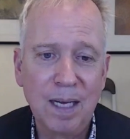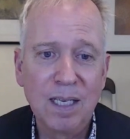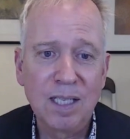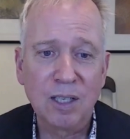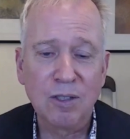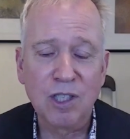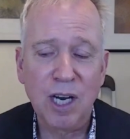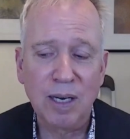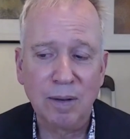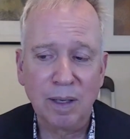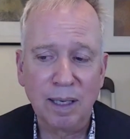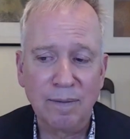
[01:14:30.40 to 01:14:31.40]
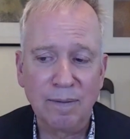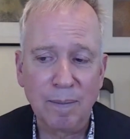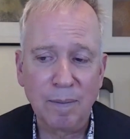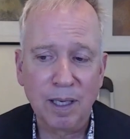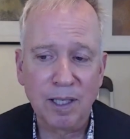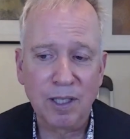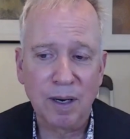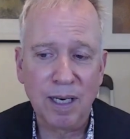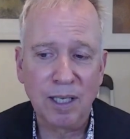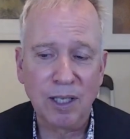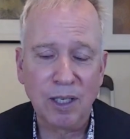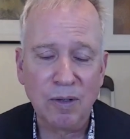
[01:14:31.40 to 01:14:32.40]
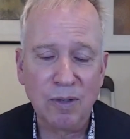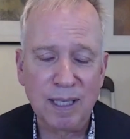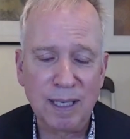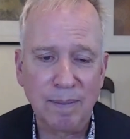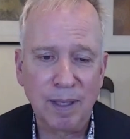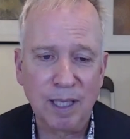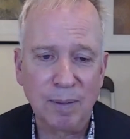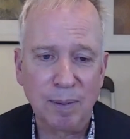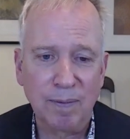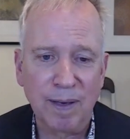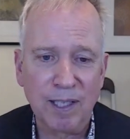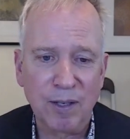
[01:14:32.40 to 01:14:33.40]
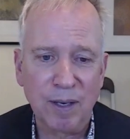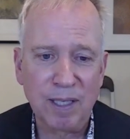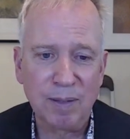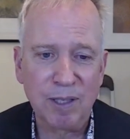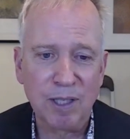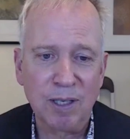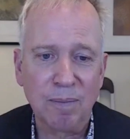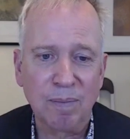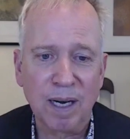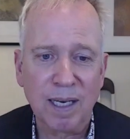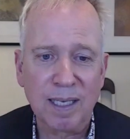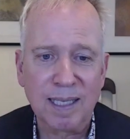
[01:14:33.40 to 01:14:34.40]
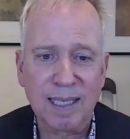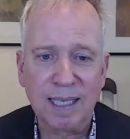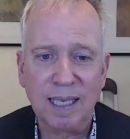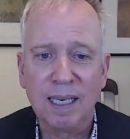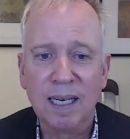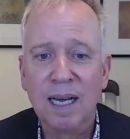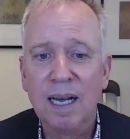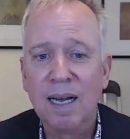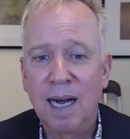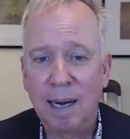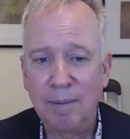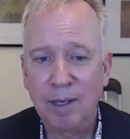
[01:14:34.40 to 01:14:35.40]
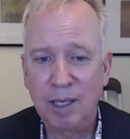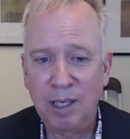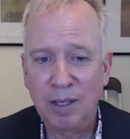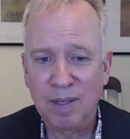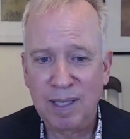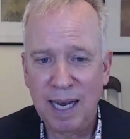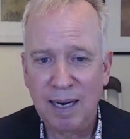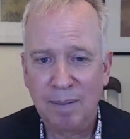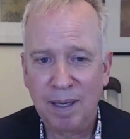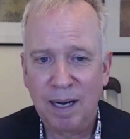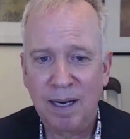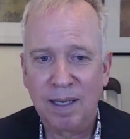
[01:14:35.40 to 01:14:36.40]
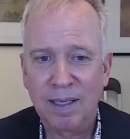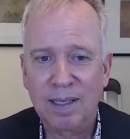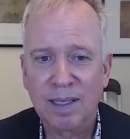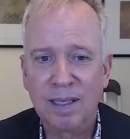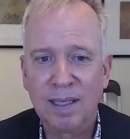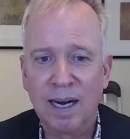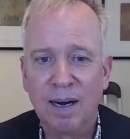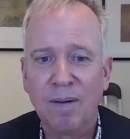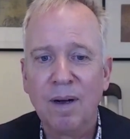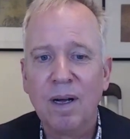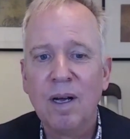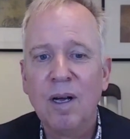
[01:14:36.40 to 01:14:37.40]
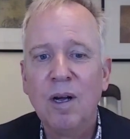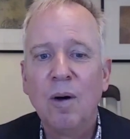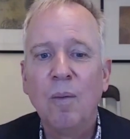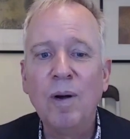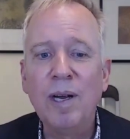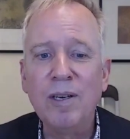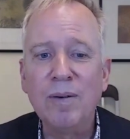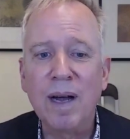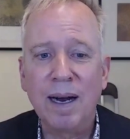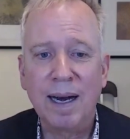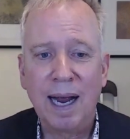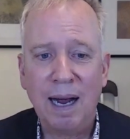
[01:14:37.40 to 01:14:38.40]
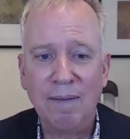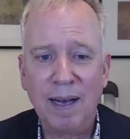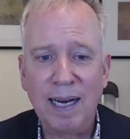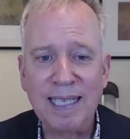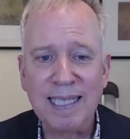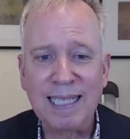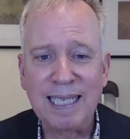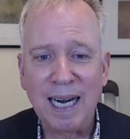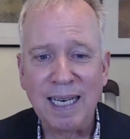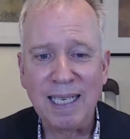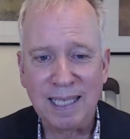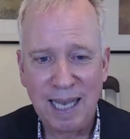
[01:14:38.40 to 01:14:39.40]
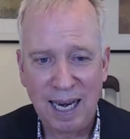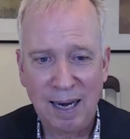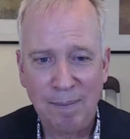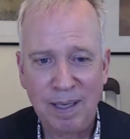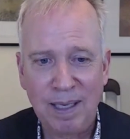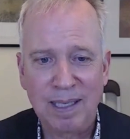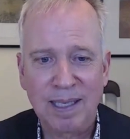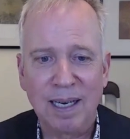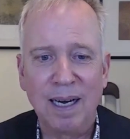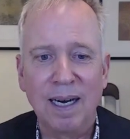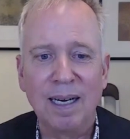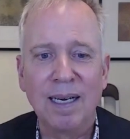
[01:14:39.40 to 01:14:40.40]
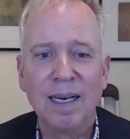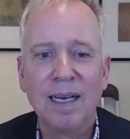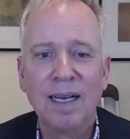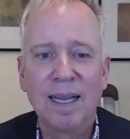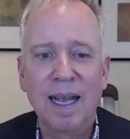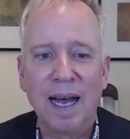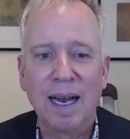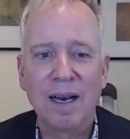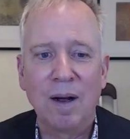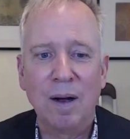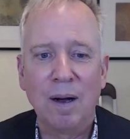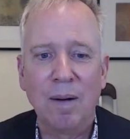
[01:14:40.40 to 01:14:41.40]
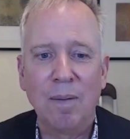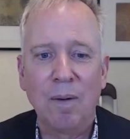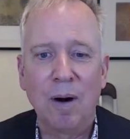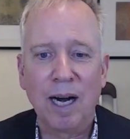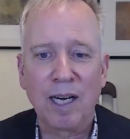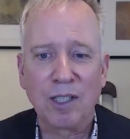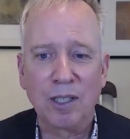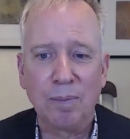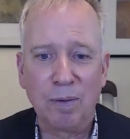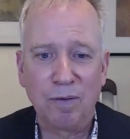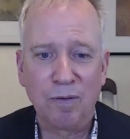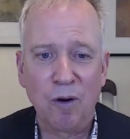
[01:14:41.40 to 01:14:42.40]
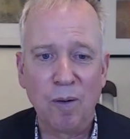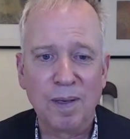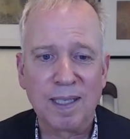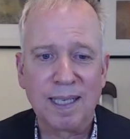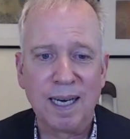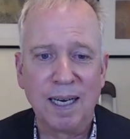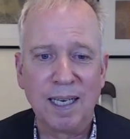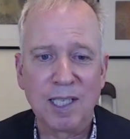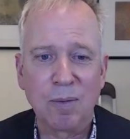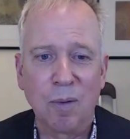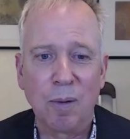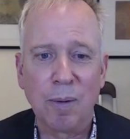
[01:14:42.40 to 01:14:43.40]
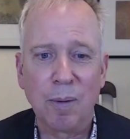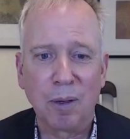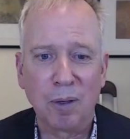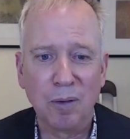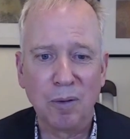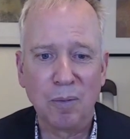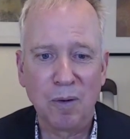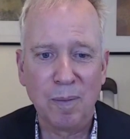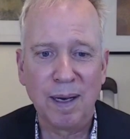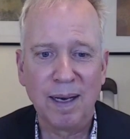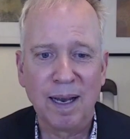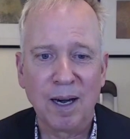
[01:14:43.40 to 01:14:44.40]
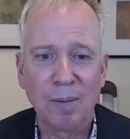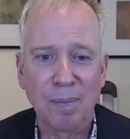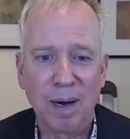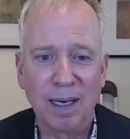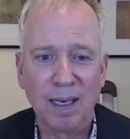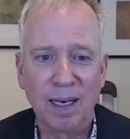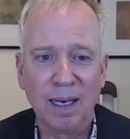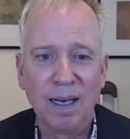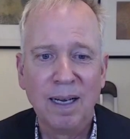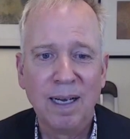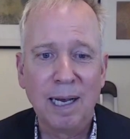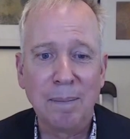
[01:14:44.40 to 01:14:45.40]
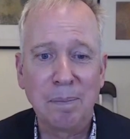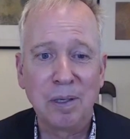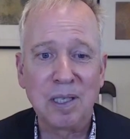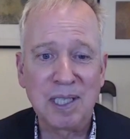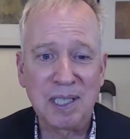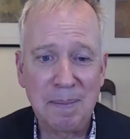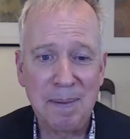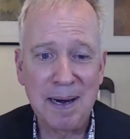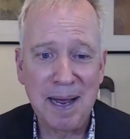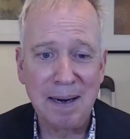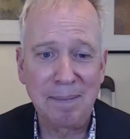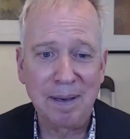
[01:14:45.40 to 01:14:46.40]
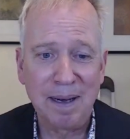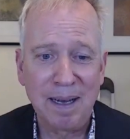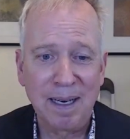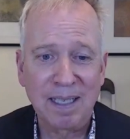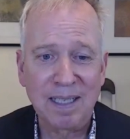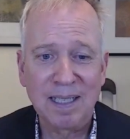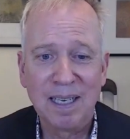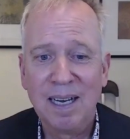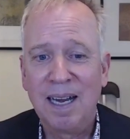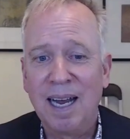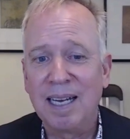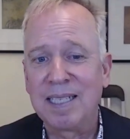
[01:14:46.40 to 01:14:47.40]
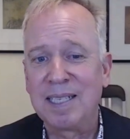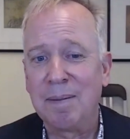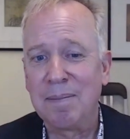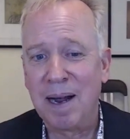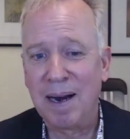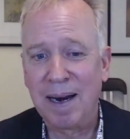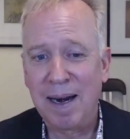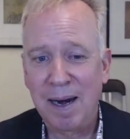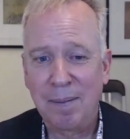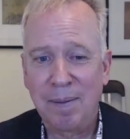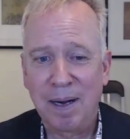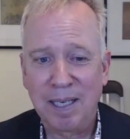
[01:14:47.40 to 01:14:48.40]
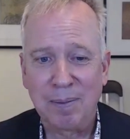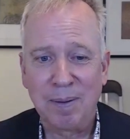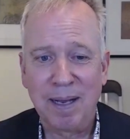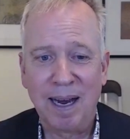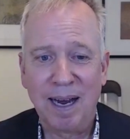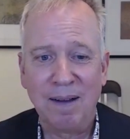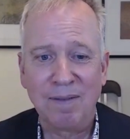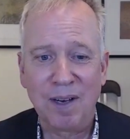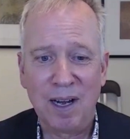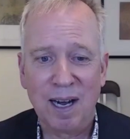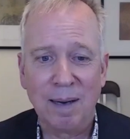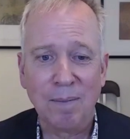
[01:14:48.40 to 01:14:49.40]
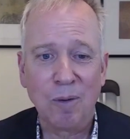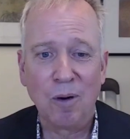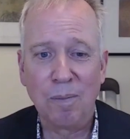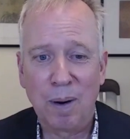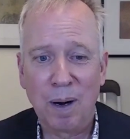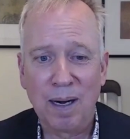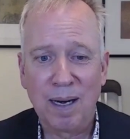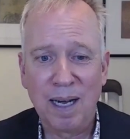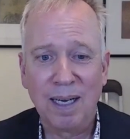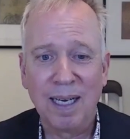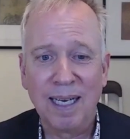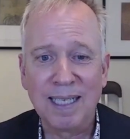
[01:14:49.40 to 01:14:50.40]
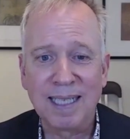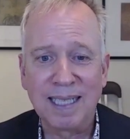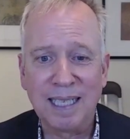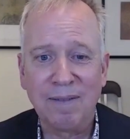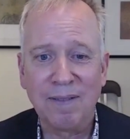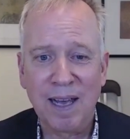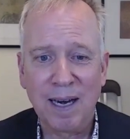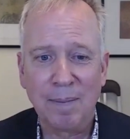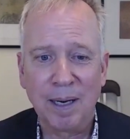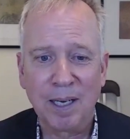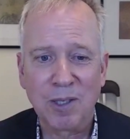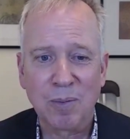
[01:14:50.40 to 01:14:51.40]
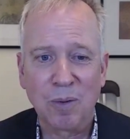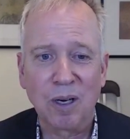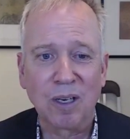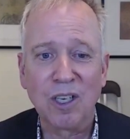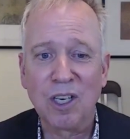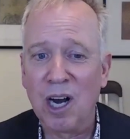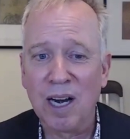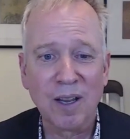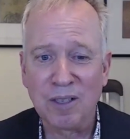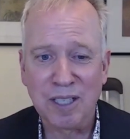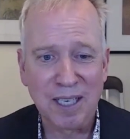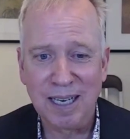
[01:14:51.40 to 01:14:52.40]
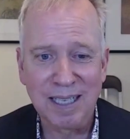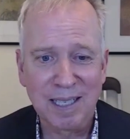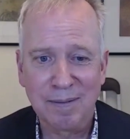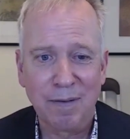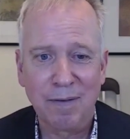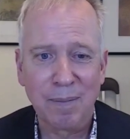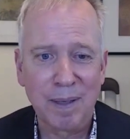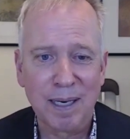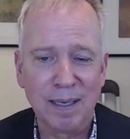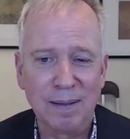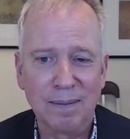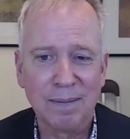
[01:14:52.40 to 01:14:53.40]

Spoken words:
So generally, if I'm going to try to use something to prevent transmission in pregnancy, I'm going to use antibiotics. Now, we do not have any studies that have been designed that are actually performed as studies where we recruit women that are pregnant and put some on antibiotics and some not on antibiotics when they have Lyme or Bartonella and see if the antibiotics work. None of those studies have ever been done.